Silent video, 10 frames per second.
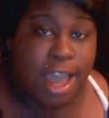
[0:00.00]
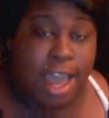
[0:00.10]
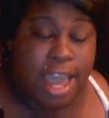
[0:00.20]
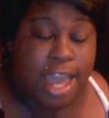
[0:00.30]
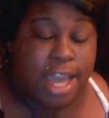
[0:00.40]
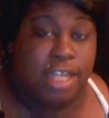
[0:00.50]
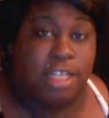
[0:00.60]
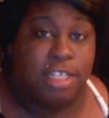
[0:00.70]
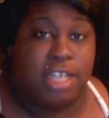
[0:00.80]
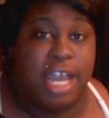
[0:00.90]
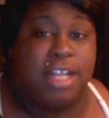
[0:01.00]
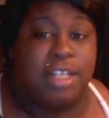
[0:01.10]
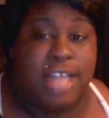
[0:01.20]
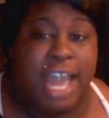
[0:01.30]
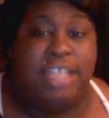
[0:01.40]
and take
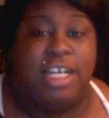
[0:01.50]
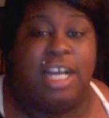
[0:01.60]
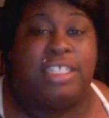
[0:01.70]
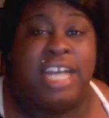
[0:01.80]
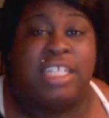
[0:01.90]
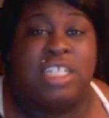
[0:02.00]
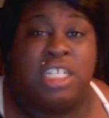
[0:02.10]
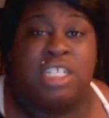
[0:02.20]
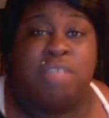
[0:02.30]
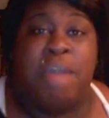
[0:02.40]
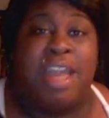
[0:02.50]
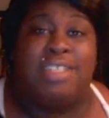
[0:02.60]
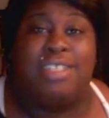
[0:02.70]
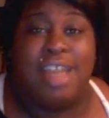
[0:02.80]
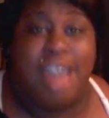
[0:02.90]
that attached to this
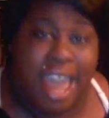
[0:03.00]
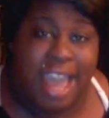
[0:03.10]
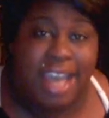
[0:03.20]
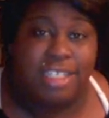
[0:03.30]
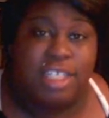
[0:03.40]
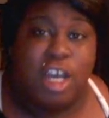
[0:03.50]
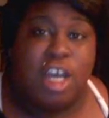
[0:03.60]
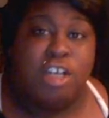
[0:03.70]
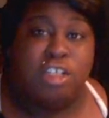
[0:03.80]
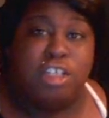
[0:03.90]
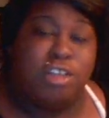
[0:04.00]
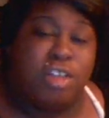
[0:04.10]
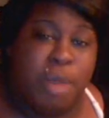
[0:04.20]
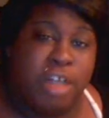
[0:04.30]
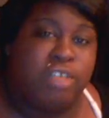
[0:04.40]
man's ass to
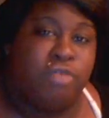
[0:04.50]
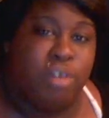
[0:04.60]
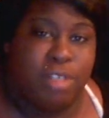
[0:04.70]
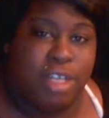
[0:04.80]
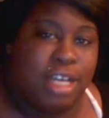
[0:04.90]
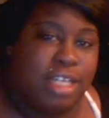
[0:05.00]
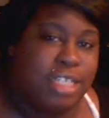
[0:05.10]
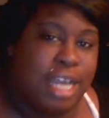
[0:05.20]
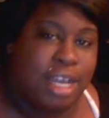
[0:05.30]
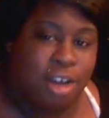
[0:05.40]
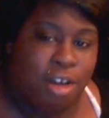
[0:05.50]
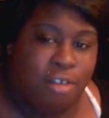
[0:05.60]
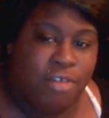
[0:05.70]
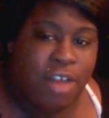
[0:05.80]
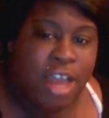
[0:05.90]
the emergency room to get it taken off.